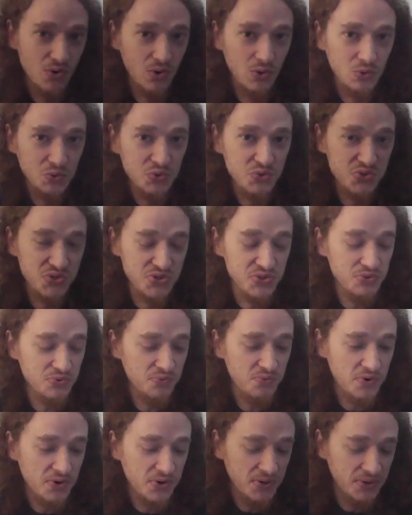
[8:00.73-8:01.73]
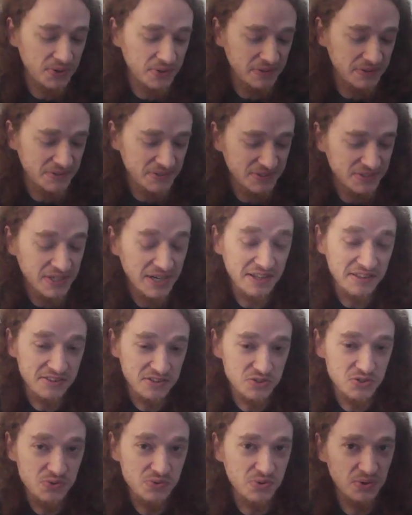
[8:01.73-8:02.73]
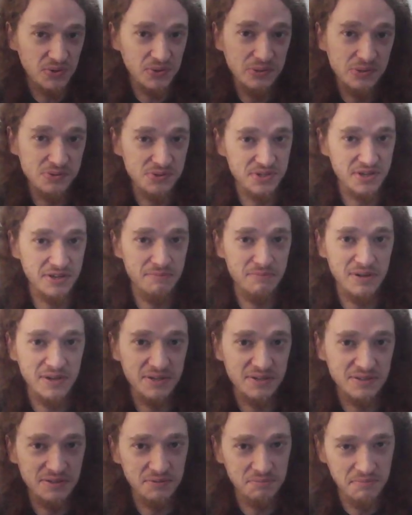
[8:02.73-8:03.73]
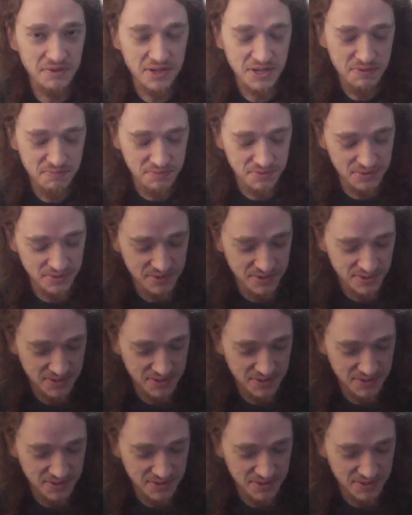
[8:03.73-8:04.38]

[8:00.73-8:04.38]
holes on the wall, like the 2 holes I made in the paper.